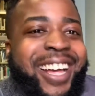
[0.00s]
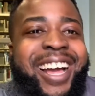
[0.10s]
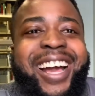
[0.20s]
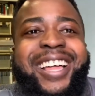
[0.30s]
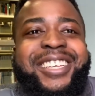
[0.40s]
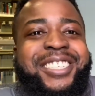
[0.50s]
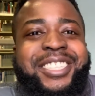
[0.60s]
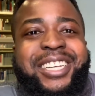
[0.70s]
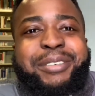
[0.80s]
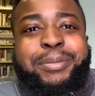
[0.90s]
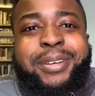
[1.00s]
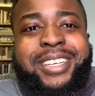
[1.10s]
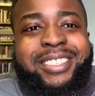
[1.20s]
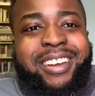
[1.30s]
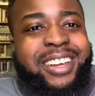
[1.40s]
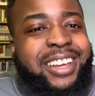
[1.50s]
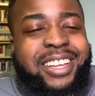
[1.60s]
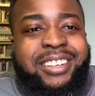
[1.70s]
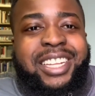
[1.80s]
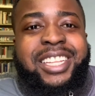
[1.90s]
and they just take up space, right?
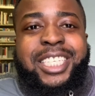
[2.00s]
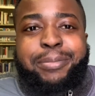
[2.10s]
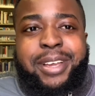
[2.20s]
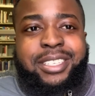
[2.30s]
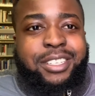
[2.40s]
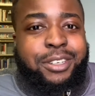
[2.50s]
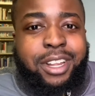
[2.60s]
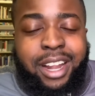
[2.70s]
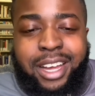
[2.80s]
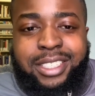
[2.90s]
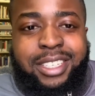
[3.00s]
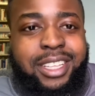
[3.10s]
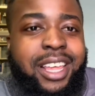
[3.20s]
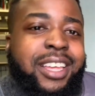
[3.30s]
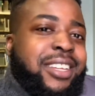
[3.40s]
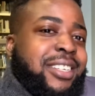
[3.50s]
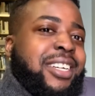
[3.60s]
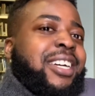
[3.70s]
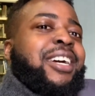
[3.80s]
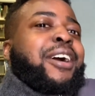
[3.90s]
Needless space in your closet. Like
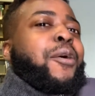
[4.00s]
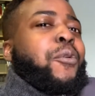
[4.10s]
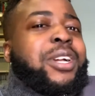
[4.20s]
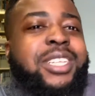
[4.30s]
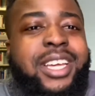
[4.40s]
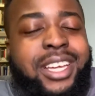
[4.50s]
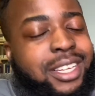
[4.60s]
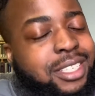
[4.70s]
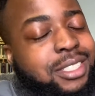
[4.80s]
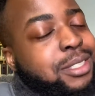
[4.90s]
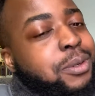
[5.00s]
one day you're